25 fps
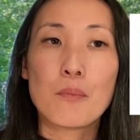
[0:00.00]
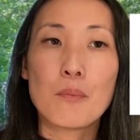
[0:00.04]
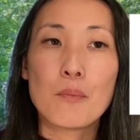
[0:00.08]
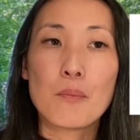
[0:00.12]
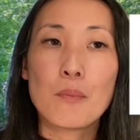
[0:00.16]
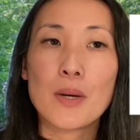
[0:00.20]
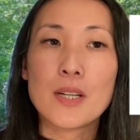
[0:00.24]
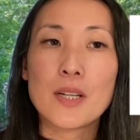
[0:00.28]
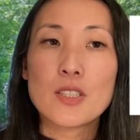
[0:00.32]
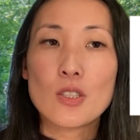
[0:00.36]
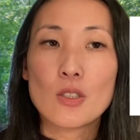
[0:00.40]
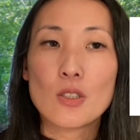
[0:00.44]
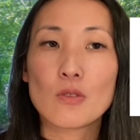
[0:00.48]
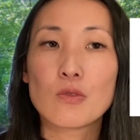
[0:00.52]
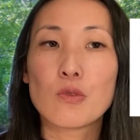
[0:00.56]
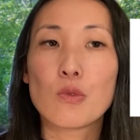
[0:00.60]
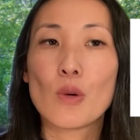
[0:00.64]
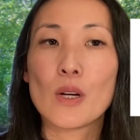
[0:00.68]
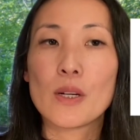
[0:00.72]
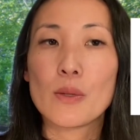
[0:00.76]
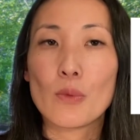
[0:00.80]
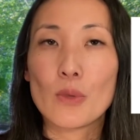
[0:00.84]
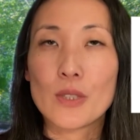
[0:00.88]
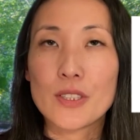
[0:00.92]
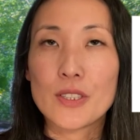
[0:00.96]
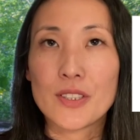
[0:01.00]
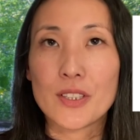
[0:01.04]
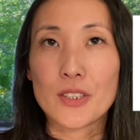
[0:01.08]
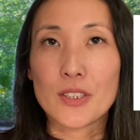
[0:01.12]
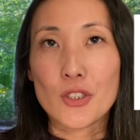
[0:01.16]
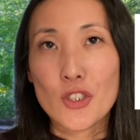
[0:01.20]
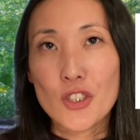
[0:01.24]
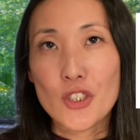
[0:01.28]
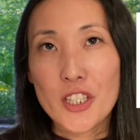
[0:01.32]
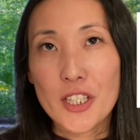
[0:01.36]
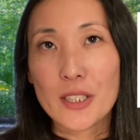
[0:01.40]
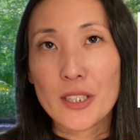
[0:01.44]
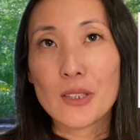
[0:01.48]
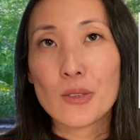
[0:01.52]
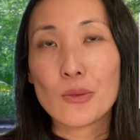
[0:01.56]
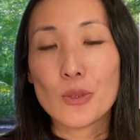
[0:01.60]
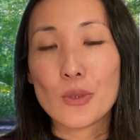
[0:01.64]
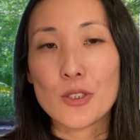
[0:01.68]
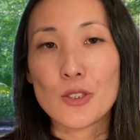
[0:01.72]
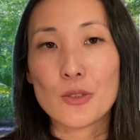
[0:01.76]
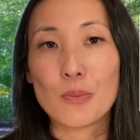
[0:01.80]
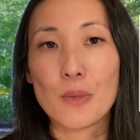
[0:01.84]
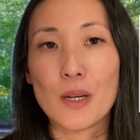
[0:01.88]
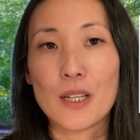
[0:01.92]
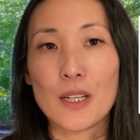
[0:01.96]
Much of what was a shared
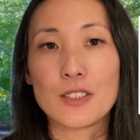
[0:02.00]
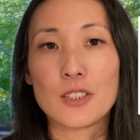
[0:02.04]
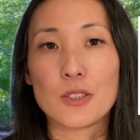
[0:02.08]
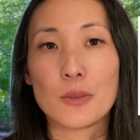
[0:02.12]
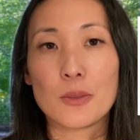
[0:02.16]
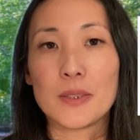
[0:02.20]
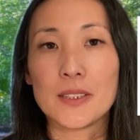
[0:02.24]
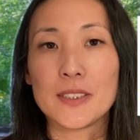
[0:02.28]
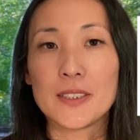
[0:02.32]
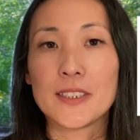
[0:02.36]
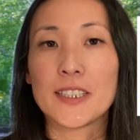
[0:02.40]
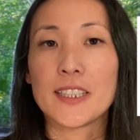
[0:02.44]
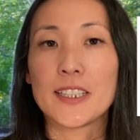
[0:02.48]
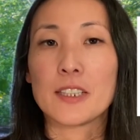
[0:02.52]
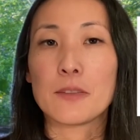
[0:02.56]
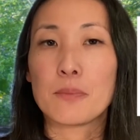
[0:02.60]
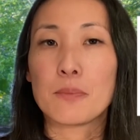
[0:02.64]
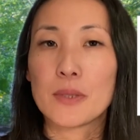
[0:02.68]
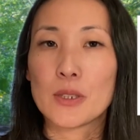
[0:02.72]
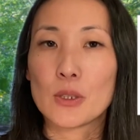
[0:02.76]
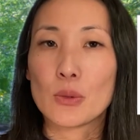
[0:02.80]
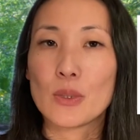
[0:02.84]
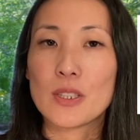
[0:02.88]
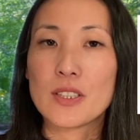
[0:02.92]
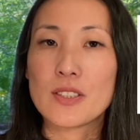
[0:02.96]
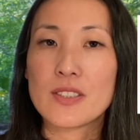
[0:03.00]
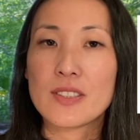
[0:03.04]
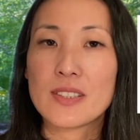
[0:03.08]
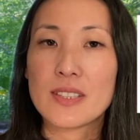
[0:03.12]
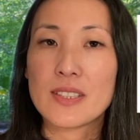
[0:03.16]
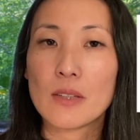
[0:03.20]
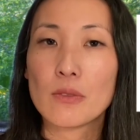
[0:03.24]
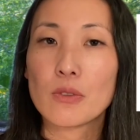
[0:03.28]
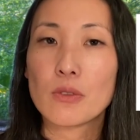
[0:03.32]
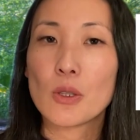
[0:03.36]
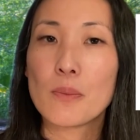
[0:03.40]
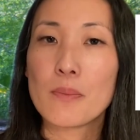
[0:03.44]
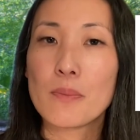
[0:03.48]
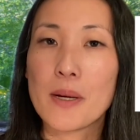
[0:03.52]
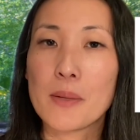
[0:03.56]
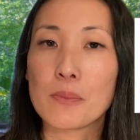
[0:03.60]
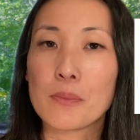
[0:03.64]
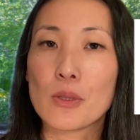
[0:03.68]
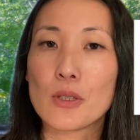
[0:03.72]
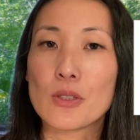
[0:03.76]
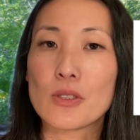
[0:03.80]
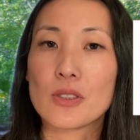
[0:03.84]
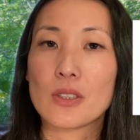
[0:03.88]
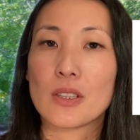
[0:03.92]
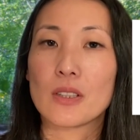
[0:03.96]
responsibility between several
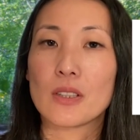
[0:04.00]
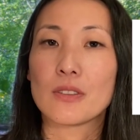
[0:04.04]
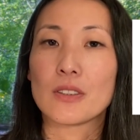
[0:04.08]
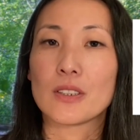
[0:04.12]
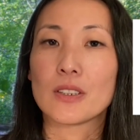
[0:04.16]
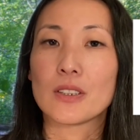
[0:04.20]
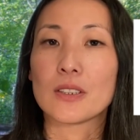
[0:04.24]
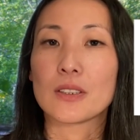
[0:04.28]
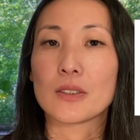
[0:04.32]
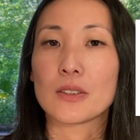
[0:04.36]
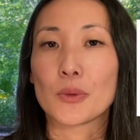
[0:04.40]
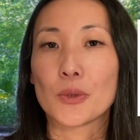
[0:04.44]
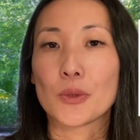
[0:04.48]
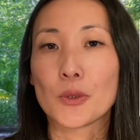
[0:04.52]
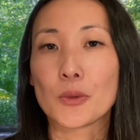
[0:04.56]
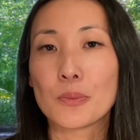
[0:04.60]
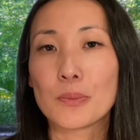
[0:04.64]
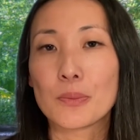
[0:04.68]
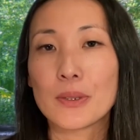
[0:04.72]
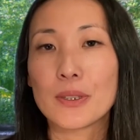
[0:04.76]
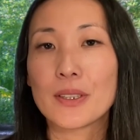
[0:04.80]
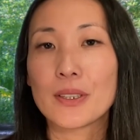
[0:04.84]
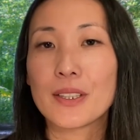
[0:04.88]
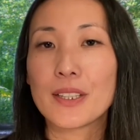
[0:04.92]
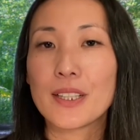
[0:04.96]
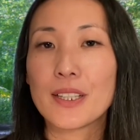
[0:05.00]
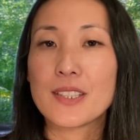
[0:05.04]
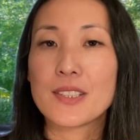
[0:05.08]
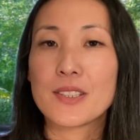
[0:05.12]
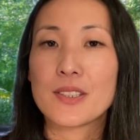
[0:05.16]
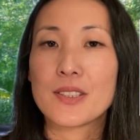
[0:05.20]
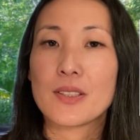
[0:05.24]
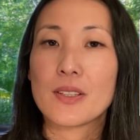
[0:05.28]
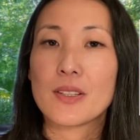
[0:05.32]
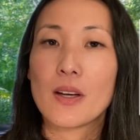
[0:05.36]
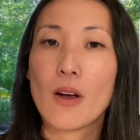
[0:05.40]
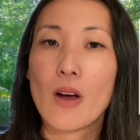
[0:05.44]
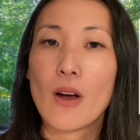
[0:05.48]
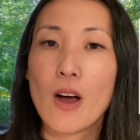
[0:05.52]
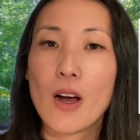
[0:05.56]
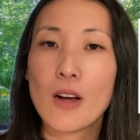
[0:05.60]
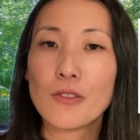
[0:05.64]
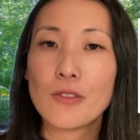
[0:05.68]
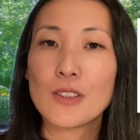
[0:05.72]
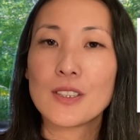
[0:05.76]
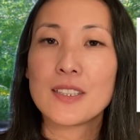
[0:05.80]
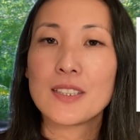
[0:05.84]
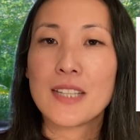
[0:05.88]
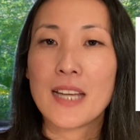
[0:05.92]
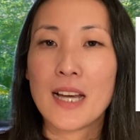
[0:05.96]
members of a group is
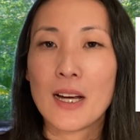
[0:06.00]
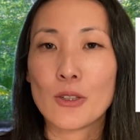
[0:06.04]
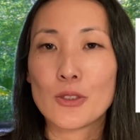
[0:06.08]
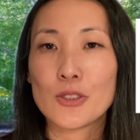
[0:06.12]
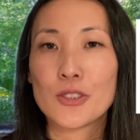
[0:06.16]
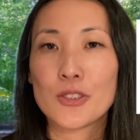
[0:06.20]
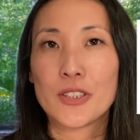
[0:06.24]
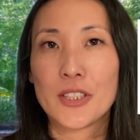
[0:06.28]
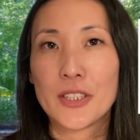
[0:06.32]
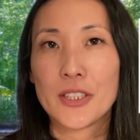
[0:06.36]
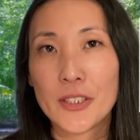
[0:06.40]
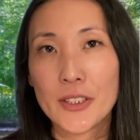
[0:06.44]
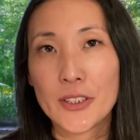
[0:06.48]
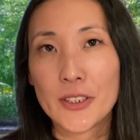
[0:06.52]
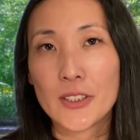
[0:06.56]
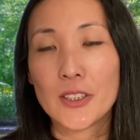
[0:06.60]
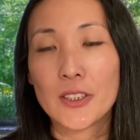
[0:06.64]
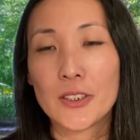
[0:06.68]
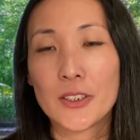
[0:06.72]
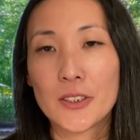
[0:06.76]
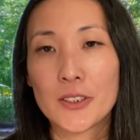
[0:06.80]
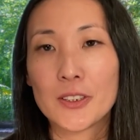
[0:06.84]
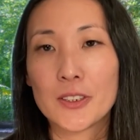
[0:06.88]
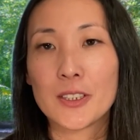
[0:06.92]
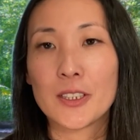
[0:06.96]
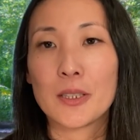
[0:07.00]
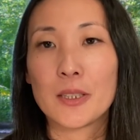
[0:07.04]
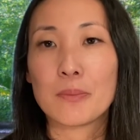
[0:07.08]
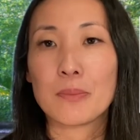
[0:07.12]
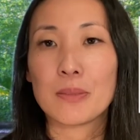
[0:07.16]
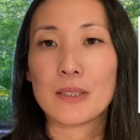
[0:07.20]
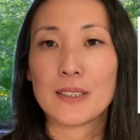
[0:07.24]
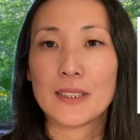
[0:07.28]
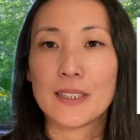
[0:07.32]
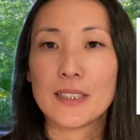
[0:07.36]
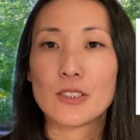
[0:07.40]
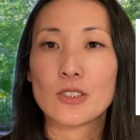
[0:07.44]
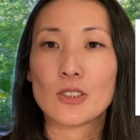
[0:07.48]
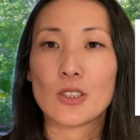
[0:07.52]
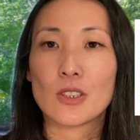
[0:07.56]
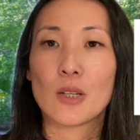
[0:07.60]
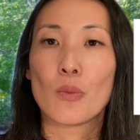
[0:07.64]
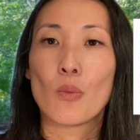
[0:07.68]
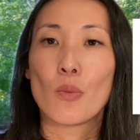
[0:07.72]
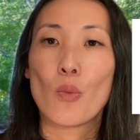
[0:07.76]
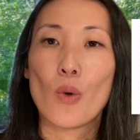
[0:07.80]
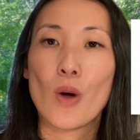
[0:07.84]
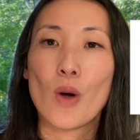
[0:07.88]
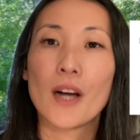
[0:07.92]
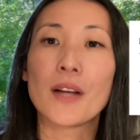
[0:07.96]
often now singularly placed
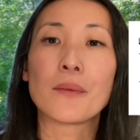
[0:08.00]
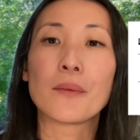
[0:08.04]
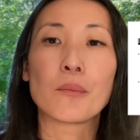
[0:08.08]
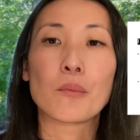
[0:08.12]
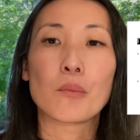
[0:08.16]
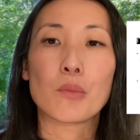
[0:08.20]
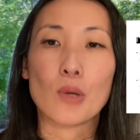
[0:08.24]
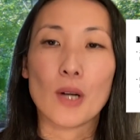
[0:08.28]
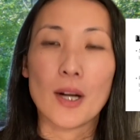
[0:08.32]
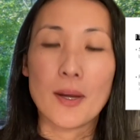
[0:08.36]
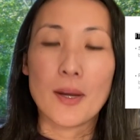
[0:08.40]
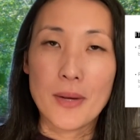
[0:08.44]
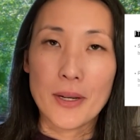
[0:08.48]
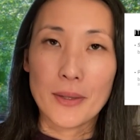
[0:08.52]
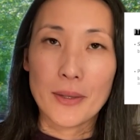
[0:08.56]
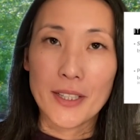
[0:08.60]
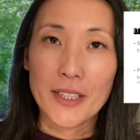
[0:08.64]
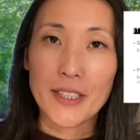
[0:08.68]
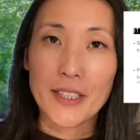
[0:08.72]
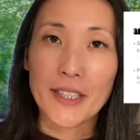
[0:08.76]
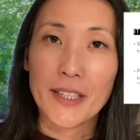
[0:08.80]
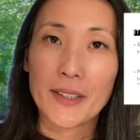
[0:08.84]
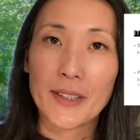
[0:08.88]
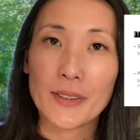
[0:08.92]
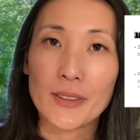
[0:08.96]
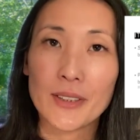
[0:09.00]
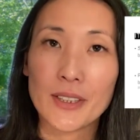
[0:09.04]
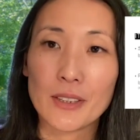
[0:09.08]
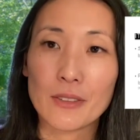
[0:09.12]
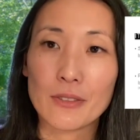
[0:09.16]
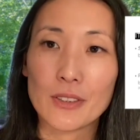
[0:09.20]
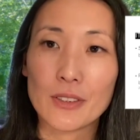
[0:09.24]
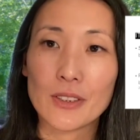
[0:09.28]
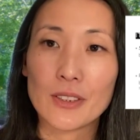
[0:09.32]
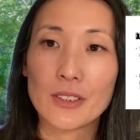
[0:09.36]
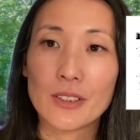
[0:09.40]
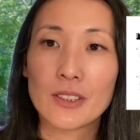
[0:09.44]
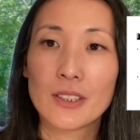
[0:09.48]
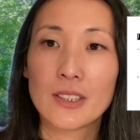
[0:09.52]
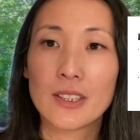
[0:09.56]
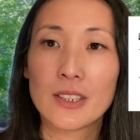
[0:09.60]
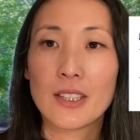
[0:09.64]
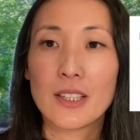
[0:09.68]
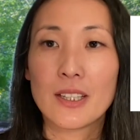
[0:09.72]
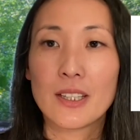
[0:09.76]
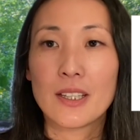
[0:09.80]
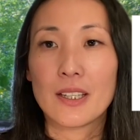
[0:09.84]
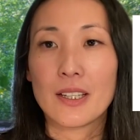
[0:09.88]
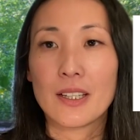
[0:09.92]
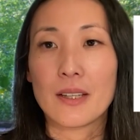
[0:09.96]
on one primary caregiver,
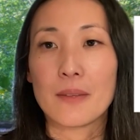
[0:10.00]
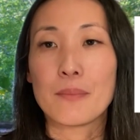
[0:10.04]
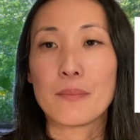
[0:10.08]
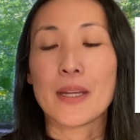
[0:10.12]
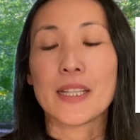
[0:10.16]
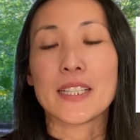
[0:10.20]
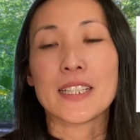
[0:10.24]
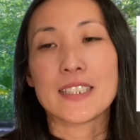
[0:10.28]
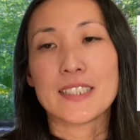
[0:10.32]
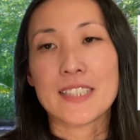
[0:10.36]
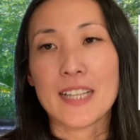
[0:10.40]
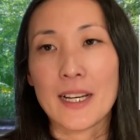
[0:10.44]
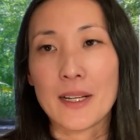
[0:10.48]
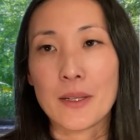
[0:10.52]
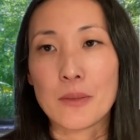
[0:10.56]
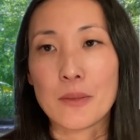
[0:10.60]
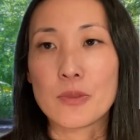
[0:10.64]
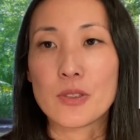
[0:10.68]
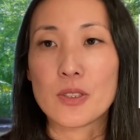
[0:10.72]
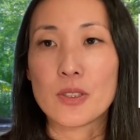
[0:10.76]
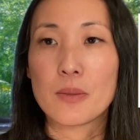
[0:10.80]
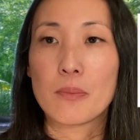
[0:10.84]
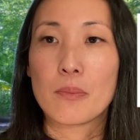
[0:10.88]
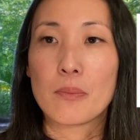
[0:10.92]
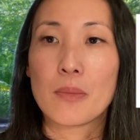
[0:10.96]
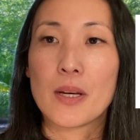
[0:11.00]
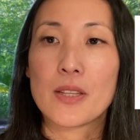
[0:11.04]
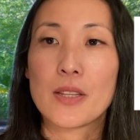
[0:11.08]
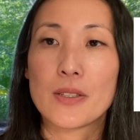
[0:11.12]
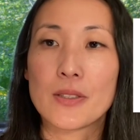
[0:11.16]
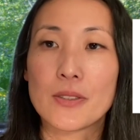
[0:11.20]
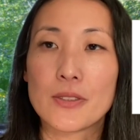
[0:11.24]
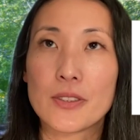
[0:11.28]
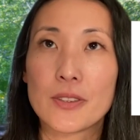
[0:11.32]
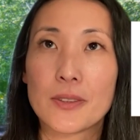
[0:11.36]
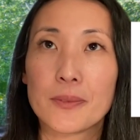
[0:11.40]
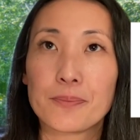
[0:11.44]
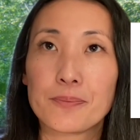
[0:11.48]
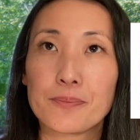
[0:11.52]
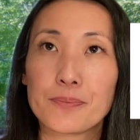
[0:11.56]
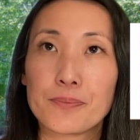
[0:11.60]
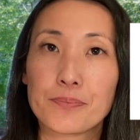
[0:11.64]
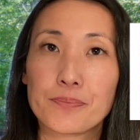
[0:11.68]
many times mothers.